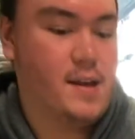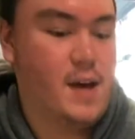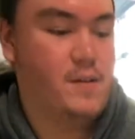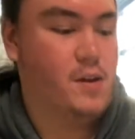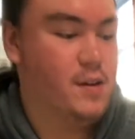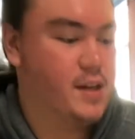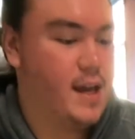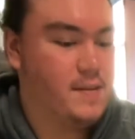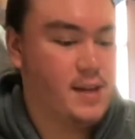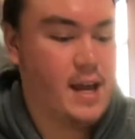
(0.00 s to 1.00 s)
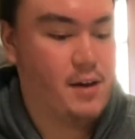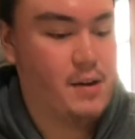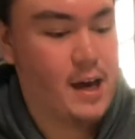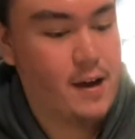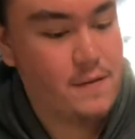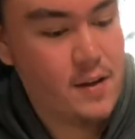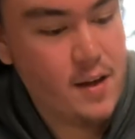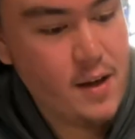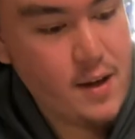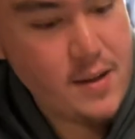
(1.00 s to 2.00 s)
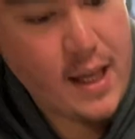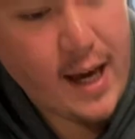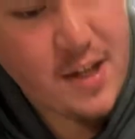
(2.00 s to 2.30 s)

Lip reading: off a Coelacanth. And now you have the Ice